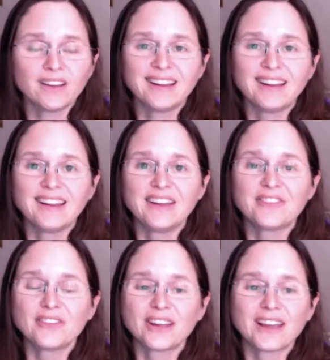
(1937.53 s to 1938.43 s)
If
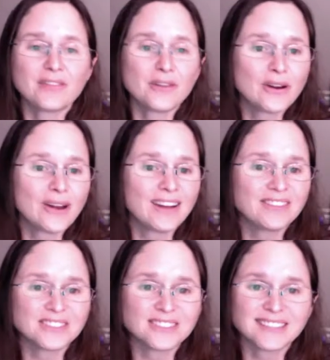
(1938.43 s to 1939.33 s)
you get there
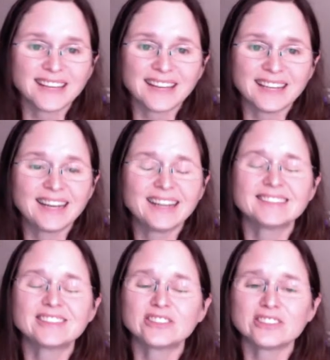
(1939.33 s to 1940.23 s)
after 10,
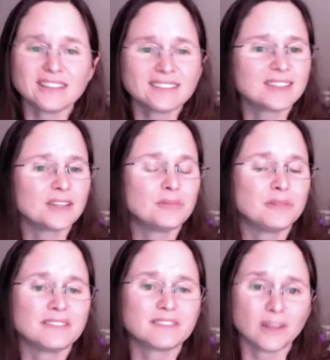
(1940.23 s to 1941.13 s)
it's just going to be
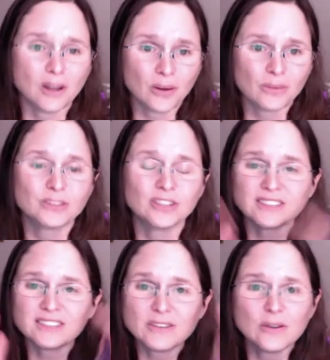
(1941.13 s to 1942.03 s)
slow.
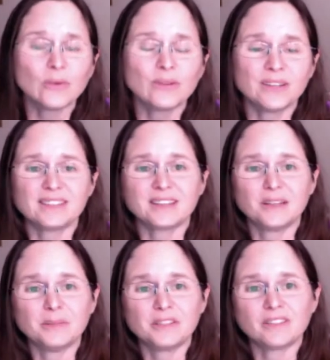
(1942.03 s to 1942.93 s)
Just know that it's going to
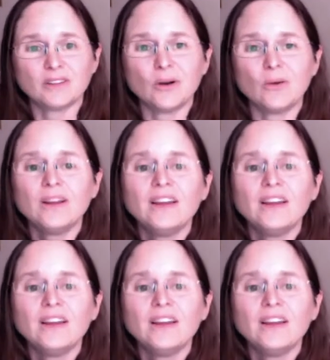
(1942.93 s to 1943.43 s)
be slow.